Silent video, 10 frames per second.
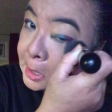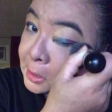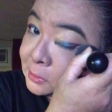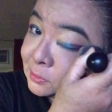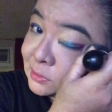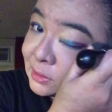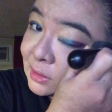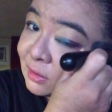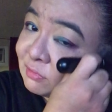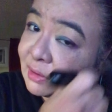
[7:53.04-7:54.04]
Gotta look like
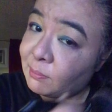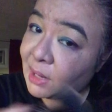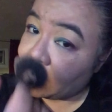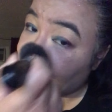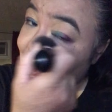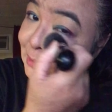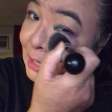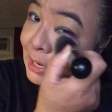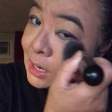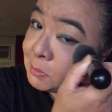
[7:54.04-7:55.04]
I have a black eye,
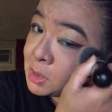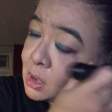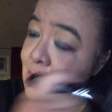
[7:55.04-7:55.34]
damn.